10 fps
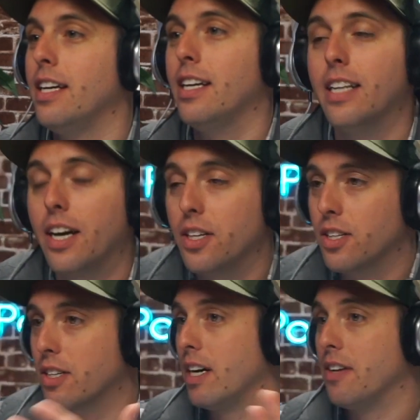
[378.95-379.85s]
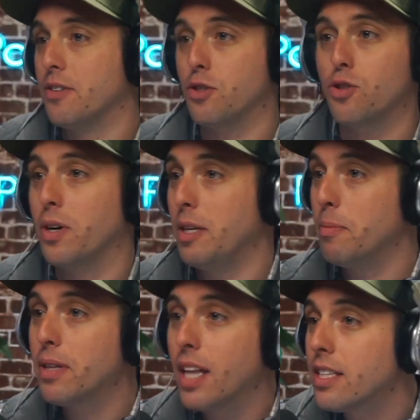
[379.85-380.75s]
And now you look around, there's 20
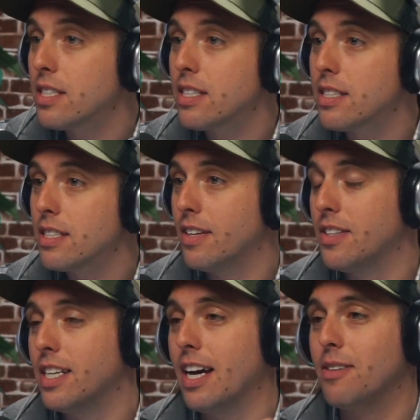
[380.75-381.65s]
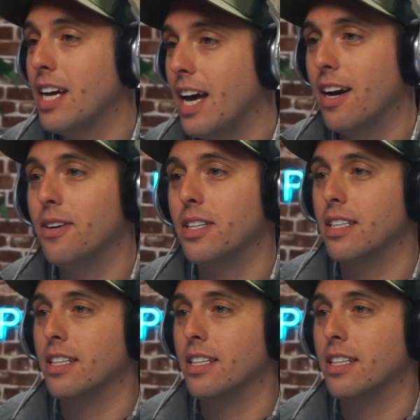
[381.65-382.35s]
plus in the downtown, and